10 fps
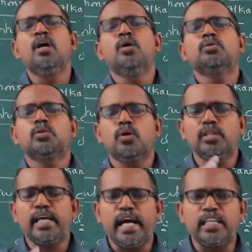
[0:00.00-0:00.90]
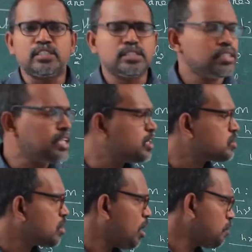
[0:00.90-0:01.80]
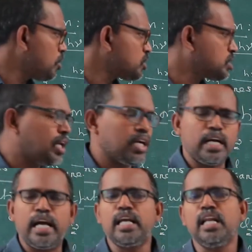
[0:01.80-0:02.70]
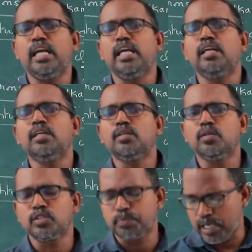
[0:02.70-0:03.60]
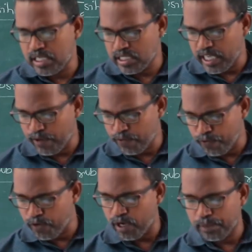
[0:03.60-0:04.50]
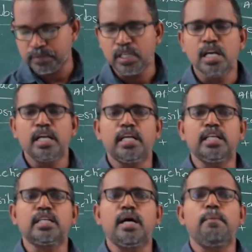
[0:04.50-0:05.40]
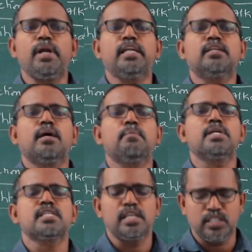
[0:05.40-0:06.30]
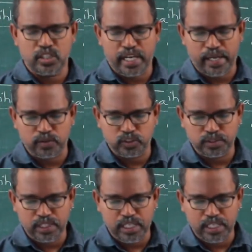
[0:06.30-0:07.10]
so that these compounds are highly useful as a fuel. Incomplete combustion gives